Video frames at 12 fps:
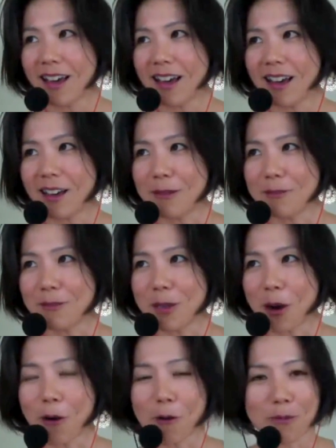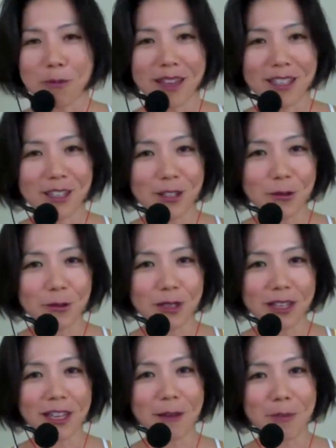hope that you
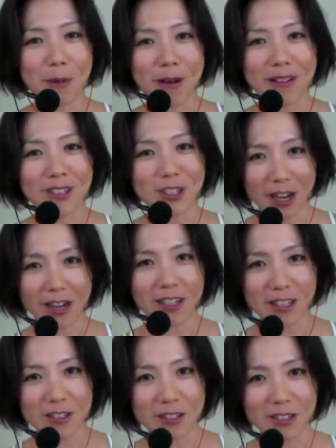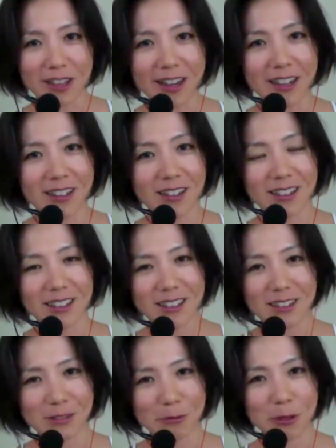keep on shining your light onto
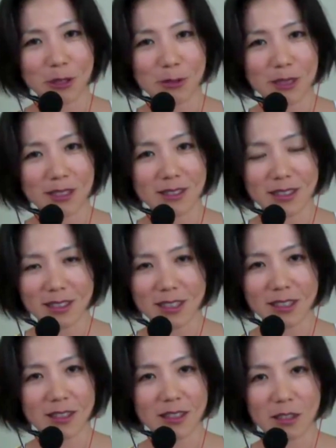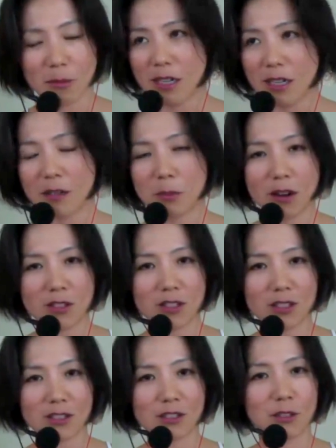this world because I think the Humanity
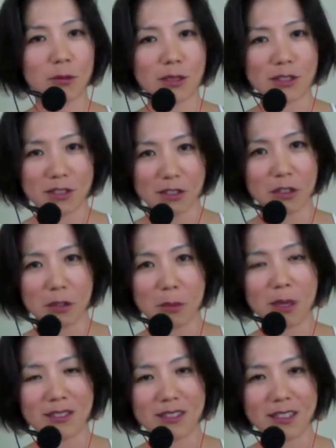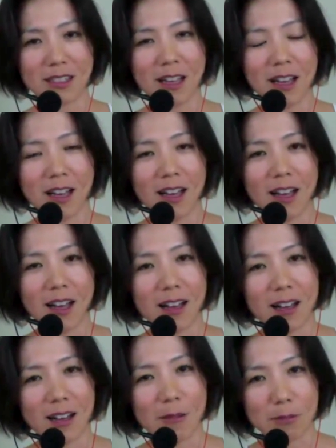Project is doing such an amazing
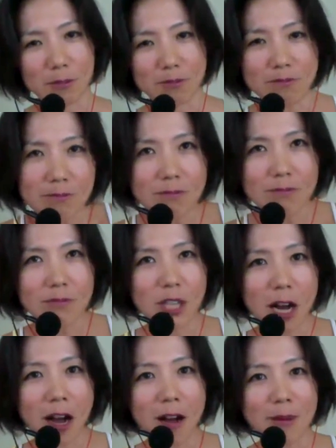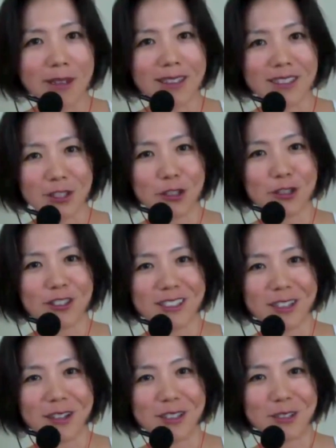uh, job, and it certainly
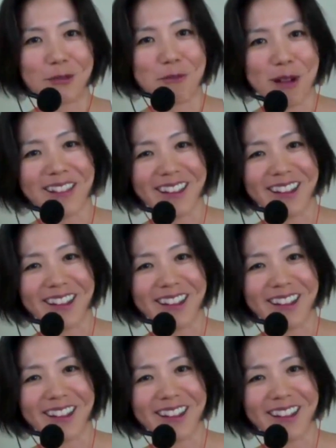touched my